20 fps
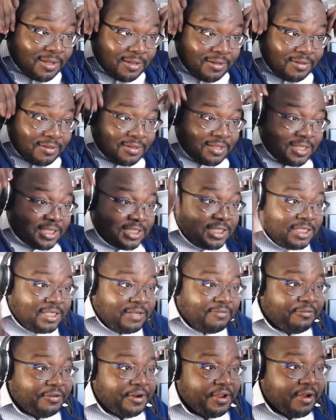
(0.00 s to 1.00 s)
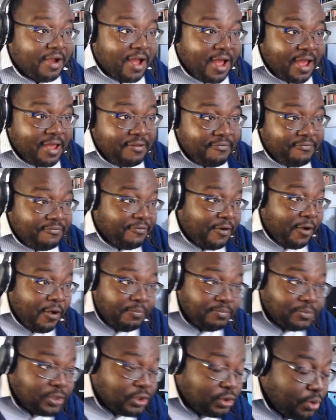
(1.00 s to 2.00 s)
this is Free Guy from
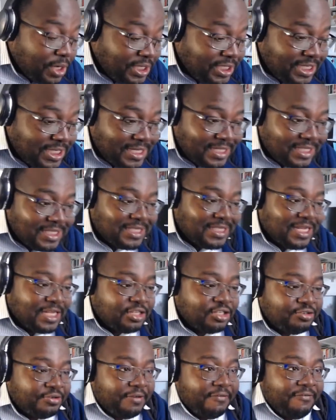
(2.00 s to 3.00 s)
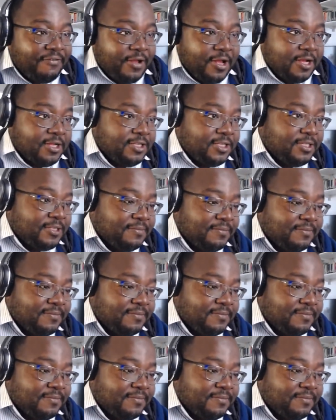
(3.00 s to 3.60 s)
20th Century Fox.